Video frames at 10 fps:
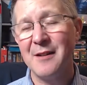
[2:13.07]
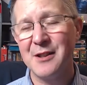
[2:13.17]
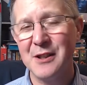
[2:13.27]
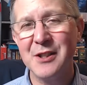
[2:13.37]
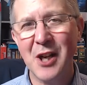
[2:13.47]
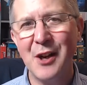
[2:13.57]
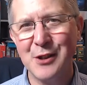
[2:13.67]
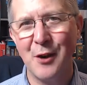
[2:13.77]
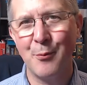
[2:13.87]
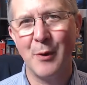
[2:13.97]
to
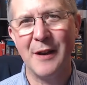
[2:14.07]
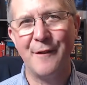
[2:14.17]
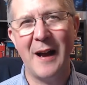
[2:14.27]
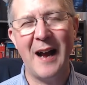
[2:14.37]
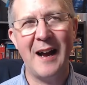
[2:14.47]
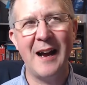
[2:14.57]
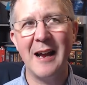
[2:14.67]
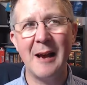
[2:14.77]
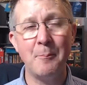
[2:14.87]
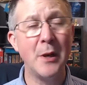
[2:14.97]
start off with, I
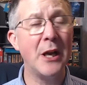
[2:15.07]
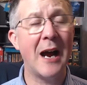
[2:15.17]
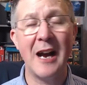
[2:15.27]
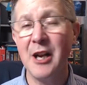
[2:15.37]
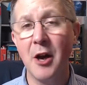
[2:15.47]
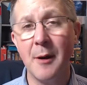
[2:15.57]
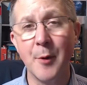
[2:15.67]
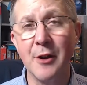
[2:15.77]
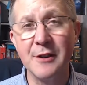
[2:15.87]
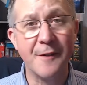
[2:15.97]
am I know I'm
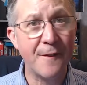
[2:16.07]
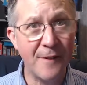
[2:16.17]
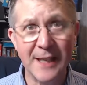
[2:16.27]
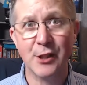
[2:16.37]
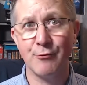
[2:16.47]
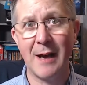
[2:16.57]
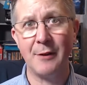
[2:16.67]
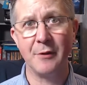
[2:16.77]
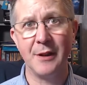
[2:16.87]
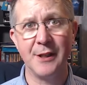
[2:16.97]
going to flit
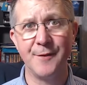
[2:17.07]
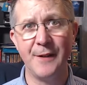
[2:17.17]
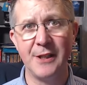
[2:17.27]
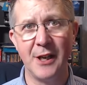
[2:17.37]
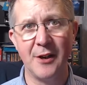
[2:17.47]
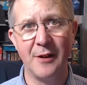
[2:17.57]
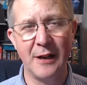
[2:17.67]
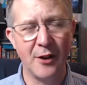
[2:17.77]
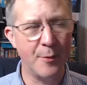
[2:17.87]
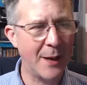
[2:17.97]
around in this video
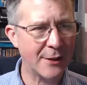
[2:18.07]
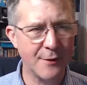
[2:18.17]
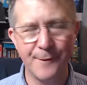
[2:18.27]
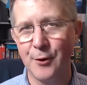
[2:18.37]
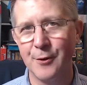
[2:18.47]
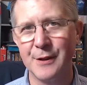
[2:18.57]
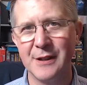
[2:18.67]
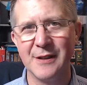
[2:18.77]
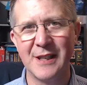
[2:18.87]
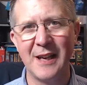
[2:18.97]
and go back and forwards
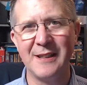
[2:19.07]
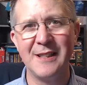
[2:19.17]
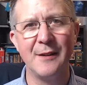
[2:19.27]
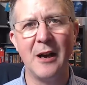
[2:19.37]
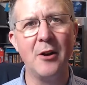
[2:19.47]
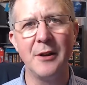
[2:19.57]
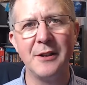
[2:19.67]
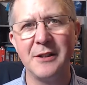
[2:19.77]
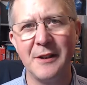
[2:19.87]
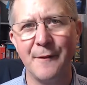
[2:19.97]
and say a whole lot
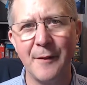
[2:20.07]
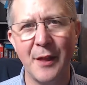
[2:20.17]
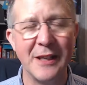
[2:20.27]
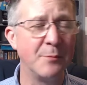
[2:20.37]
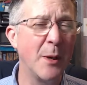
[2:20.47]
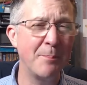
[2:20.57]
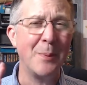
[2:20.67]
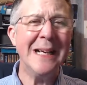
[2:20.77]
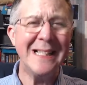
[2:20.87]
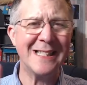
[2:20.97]
of different things, but
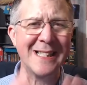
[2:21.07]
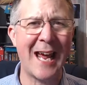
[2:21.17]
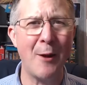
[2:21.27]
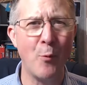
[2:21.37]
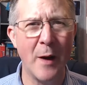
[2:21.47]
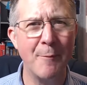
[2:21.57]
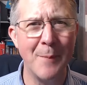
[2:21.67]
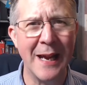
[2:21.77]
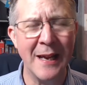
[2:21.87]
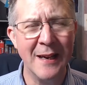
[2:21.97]
please stay with
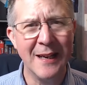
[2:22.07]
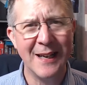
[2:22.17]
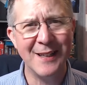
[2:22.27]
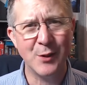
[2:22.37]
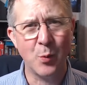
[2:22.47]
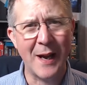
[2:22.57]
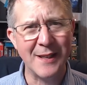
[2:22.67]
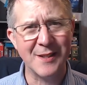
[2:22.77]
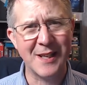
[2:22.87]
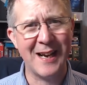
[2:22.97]
me. It's
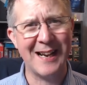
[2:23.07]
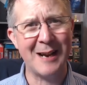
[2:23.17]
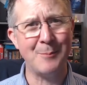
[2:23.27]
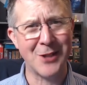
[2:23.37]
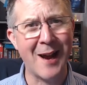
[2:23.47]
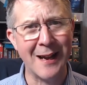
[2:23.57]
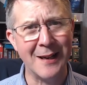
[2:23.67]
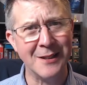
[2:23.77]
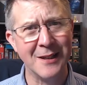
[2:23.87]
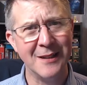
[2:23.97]
Wednesday and I'm
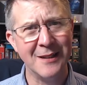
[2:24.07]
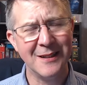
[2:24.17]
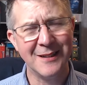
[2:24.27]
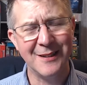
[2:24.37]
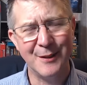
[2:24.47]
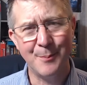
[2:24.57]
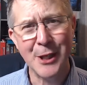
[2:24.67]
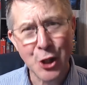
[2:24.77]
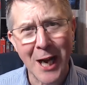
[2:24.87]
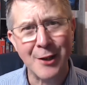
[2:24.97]
tired. You know, be
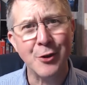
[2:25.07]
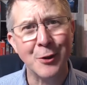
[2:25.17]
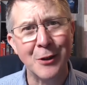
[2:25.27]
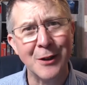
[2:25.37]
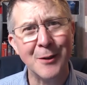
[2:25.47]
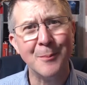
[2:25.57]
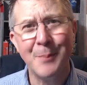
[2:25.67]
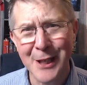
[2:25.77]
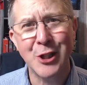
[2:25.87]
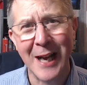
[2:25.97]
gentle,
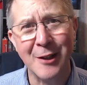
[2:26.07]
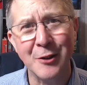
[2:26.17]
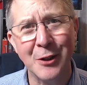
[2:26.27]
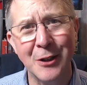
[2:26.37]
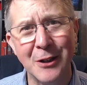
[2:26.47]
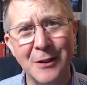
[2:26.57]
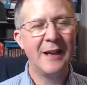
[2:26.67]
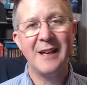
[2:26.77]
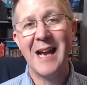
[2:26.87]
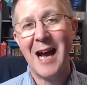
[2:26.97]
be gentle.
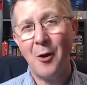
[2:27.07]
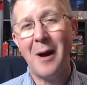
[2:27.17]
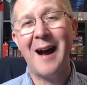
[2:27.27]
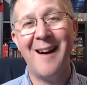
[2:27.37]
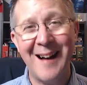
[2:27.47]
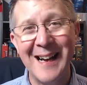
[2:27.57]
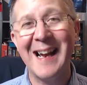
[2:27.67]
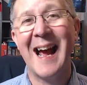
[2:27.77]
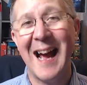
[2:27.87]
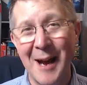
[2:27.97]
Now,
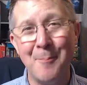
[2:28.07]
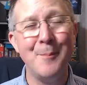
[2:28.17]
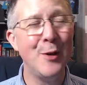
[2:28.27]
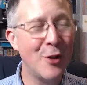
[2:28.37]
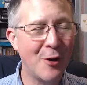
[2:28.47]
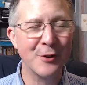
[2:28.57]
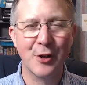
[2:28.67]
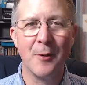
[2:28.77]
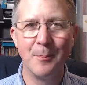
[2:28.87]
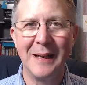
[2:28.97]
I am not
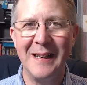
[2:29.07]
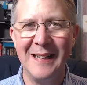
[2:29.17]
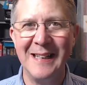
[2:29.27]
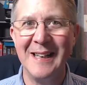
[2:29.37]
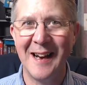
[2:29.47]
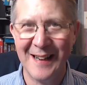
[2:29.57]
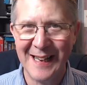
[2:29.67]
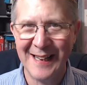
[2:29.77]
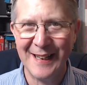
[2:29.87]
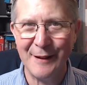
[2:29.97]
completely
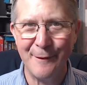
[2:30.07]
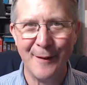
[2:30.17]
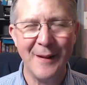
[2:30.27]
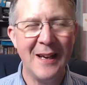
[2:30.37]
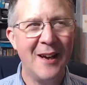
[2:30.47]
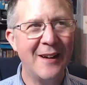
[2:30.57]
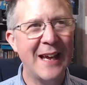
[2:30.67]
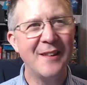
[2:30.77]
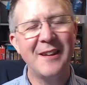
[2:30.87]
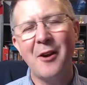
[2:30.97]
naive.
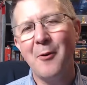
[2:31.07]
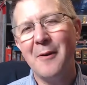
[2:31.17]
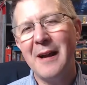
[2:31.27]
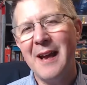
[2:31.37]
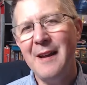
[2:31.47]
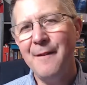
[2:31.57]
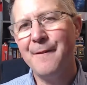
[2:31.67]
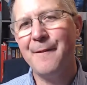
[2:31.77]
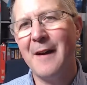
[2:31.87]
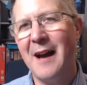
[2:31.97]
Okay, so
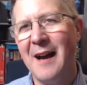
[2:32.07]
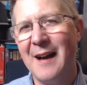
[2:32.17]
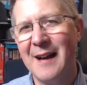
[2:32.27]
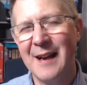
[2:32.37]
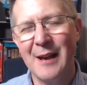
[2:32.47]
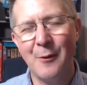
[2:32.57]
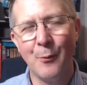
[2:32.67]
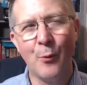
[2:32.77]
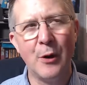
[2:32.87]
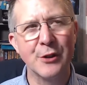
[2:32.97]
if I
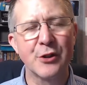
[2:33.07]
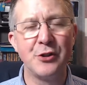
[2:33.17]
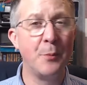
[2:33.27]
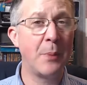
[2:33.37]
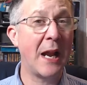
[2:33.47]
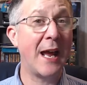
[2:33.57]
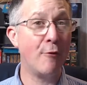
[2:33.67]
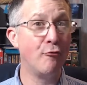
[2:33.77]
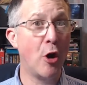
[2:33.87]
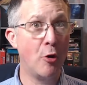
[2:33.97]
was to play a
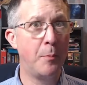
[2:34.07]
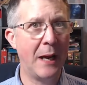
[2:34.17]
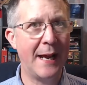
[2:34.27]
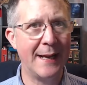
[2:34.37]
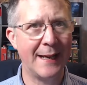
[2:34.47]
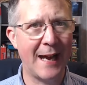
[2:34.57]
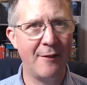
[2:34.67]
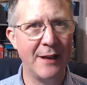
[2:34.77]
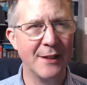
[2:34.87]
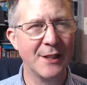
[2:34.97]
role playing
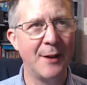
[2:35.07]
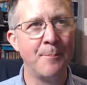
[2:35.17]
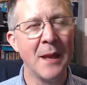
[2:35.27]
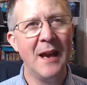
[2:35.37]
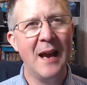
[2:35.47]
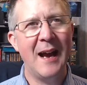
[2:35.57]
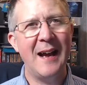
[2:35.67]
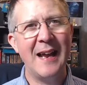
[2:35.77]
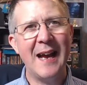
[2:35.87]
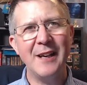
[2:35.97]
character,
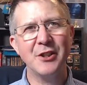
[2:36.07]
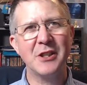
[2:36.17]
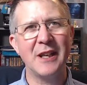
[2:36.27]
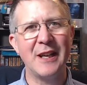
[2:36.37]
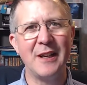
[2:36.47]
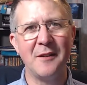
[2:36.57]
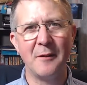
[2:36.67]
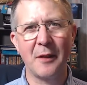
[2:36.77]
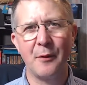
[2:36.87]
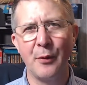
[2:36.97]
I actually
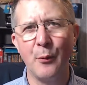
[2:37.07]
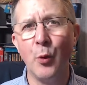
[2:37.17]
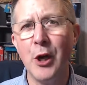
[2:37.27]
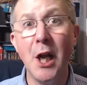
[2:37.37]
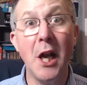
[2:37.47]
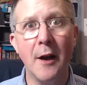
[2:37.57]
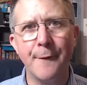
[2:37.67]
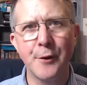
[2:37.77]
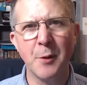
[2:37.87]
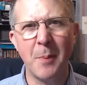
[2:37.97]
would
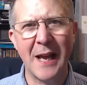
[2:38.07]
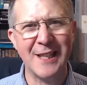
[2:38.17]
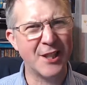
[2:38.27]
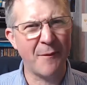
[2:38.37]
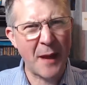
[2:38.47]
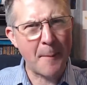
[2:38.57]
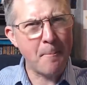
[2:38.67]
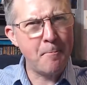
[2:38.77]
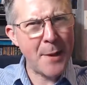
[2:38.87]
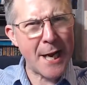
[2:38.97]
love to play something
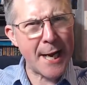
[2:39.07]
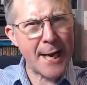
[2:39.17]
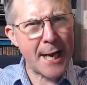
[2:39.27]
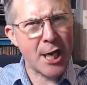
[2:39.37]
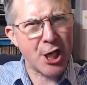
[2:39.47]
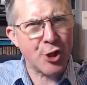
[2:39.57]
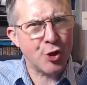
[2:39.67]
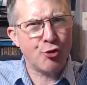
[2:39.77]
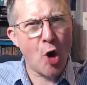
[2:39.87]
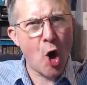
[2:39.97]
big and
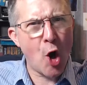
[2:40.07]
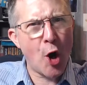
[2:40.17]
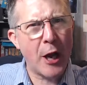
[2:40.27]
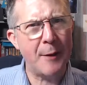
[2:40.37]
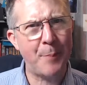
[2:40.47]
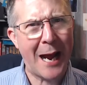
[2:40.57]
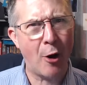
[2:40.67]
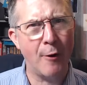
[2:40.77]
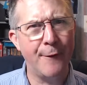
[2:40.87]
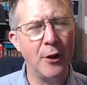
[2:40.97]
strong and
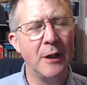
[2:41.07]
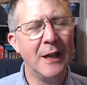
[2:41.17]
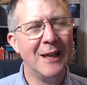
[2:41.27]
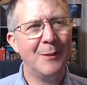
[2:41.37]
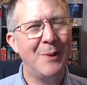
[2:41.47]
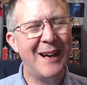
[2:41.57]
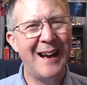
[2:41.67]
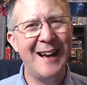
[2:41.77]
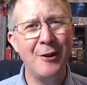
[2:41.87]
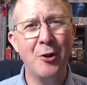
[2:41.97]
powerful, but
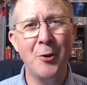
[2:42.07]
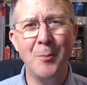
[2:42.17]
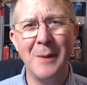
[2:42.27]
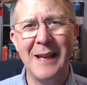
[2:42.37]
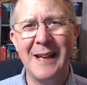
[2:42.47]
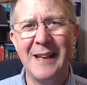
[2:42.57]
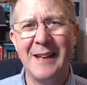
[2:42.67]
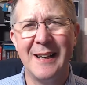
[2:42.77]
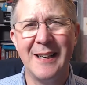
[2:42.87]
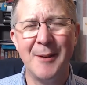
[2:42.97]
I normally
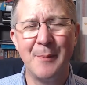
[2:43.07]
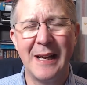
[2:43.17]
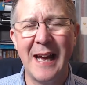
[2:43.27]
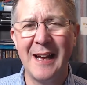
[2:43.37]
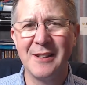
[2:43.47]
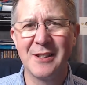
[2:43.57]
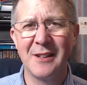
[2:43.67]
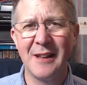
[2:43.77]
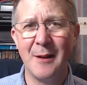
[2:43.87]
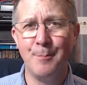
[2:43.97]
um, get
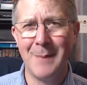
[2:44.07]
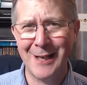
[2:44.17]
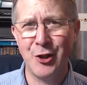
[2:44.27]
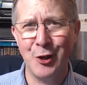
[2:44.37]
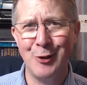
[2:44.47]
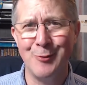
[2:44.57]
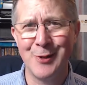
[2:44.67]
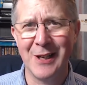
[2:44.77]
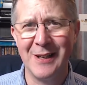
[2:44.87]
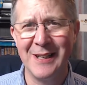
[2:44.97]
the magic
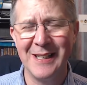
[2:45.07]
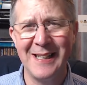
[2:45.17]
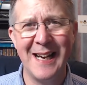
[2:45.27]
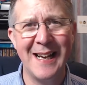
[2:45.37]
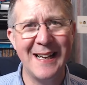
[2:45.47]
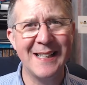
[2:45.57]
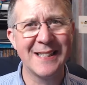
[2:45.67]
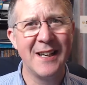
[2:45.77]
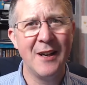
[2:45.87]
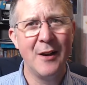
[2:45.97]
user.
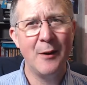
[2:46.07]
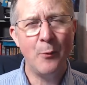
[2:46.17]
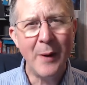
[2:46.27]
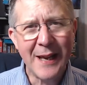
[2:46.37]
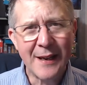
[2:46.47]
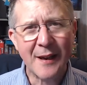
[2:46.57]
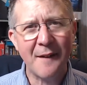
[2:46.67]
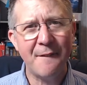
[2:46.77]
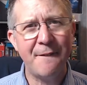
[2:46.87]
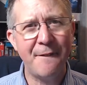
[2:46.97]
Yes, weak,
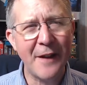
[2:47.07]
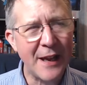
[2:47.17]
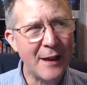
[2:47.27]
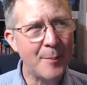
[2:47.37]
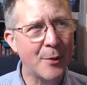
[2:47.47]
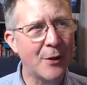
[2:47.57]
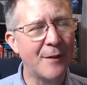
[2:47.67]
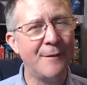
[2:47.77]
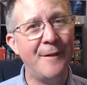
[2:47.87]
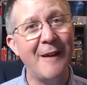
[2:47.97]
feeble,
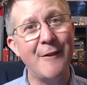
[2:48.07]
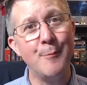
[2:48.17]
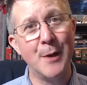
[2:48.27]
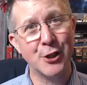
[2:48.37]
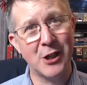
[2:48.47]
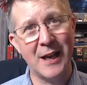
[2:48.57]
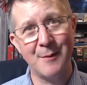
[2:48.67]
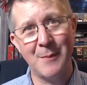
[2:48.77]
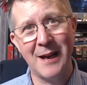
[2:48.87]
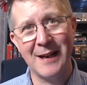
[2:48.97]
very much like
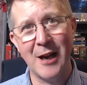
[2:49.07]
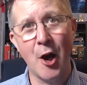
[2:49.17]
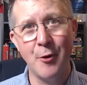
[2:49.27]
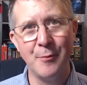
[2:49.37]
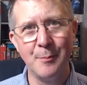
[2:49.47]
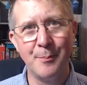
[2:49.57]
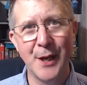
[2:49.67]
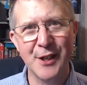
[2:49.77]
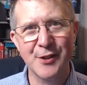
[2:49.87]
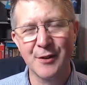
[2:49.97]
my own
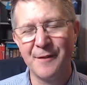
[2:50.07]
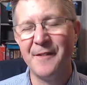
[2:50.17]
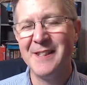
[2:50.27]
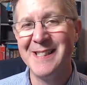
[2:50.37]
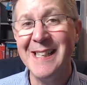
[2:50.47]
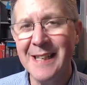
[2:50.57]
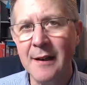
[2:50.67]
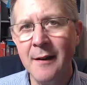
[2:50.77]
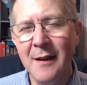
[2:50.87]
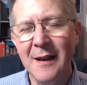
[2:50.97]
personal physique,